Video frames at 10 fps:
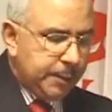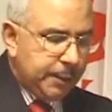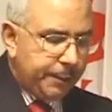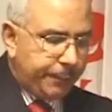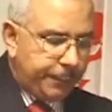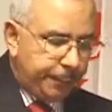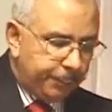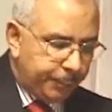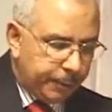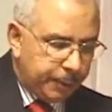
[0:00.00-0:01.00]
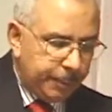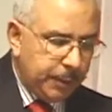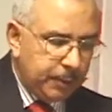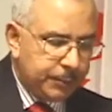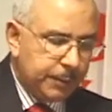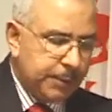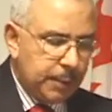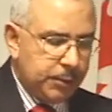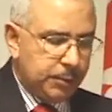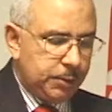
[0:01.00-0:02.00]
the typical
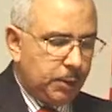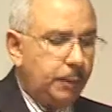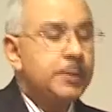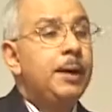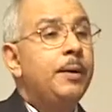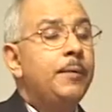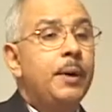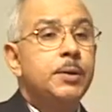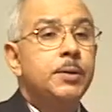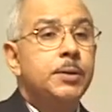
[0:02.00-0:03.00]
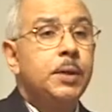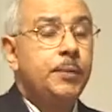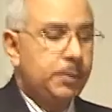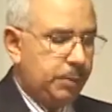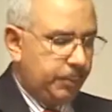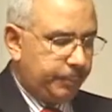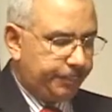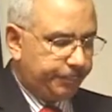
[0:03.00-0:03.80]
transactions of Islamic financial services.